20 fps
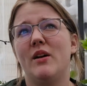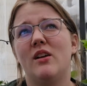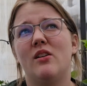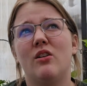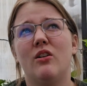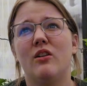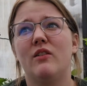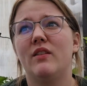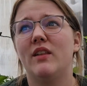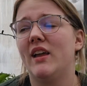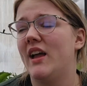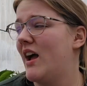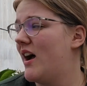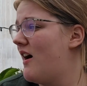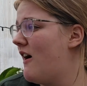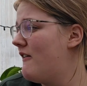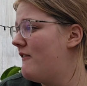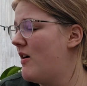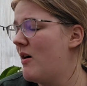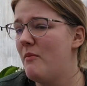We currently
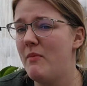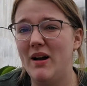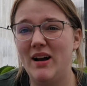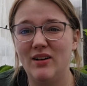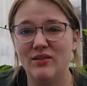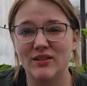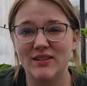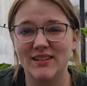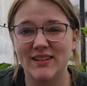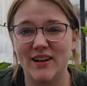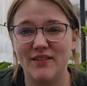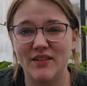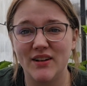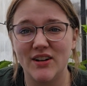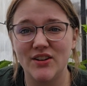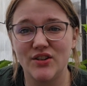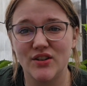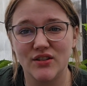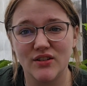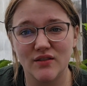have about
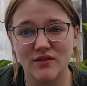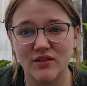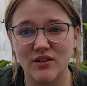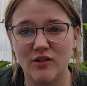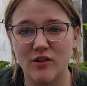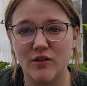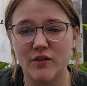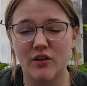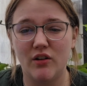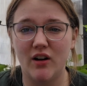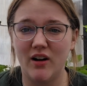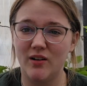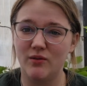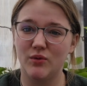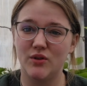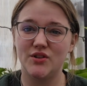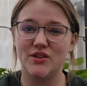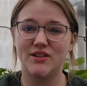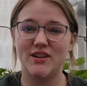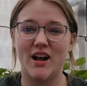7 inches of snow on the
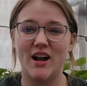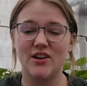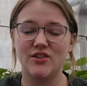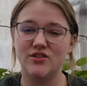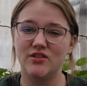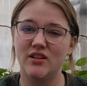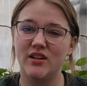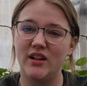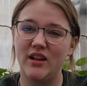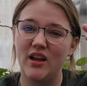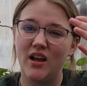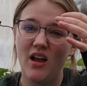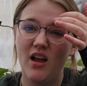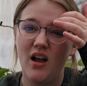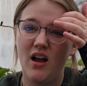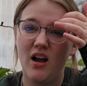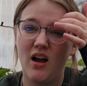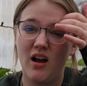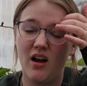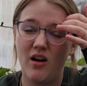ground, which is actually
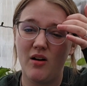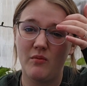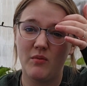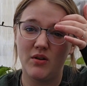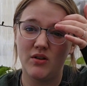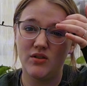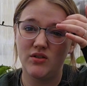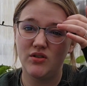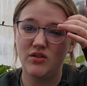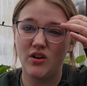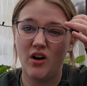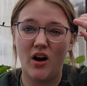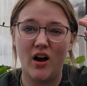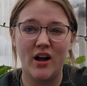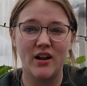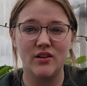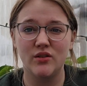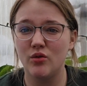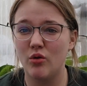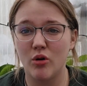
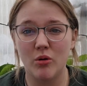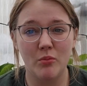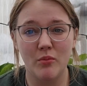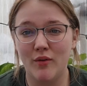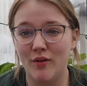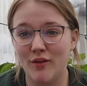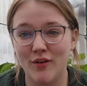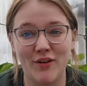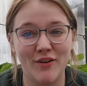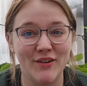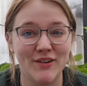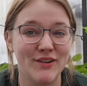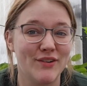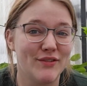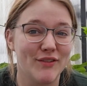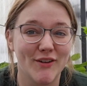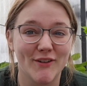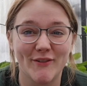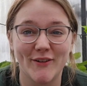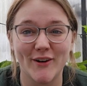not normal
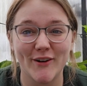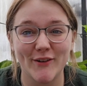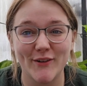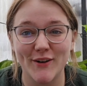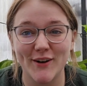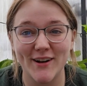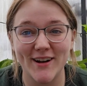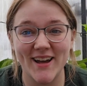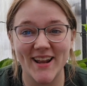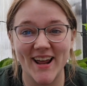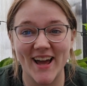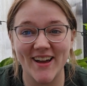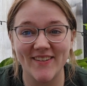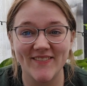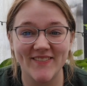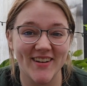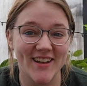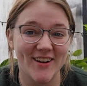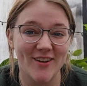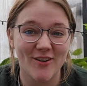for where we're at.
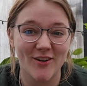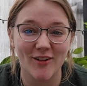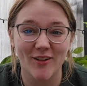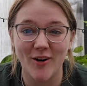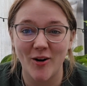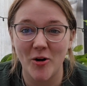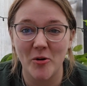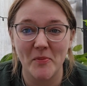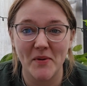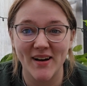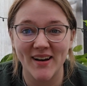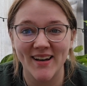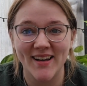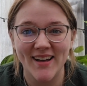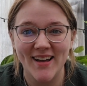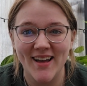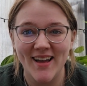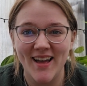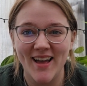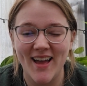I'm in Oklahoma,
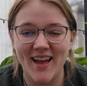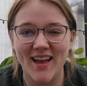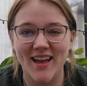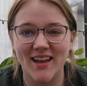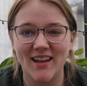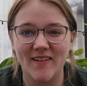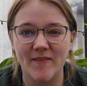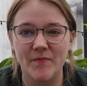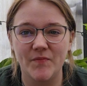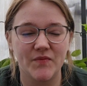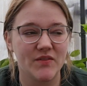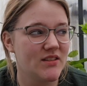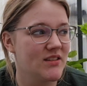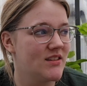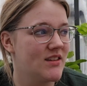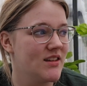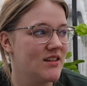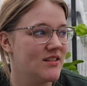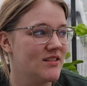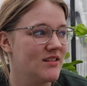and
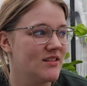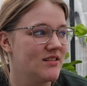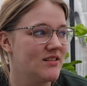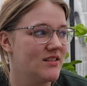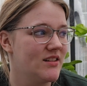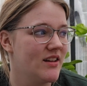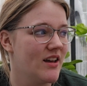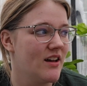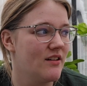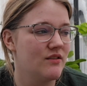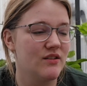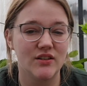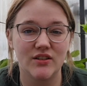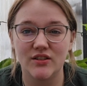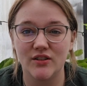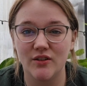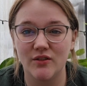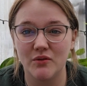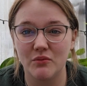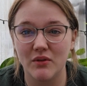this is the
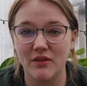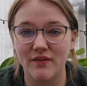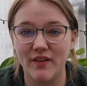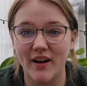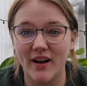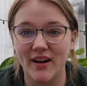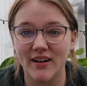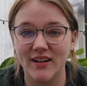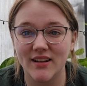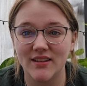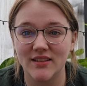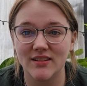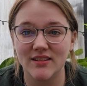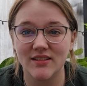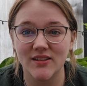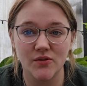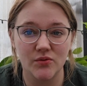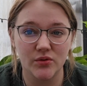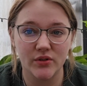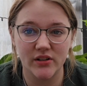heaviest snow that we've had
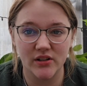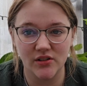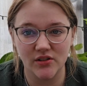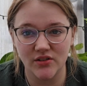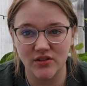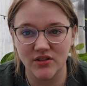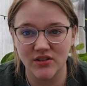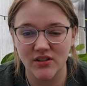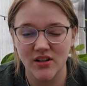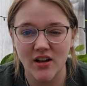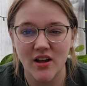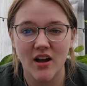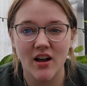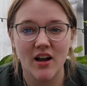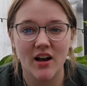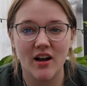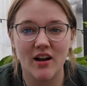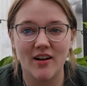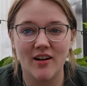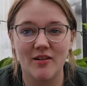in several years.
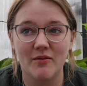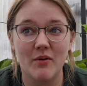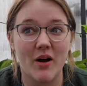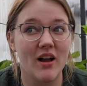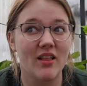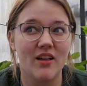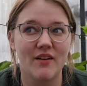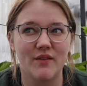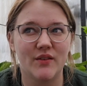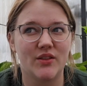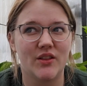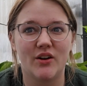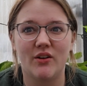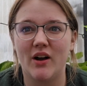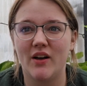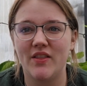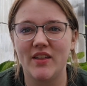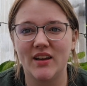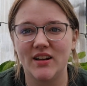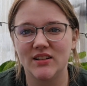I love it
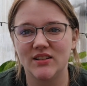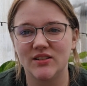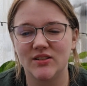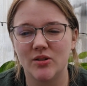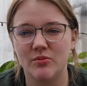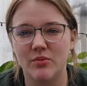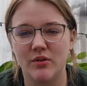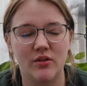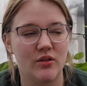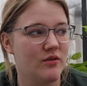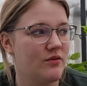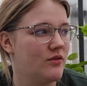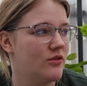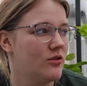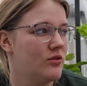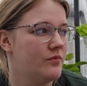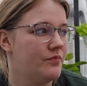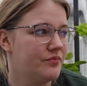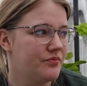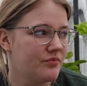though. I think it's so
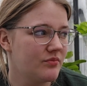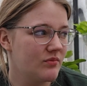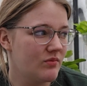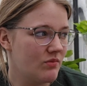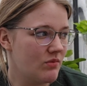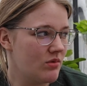beautiful.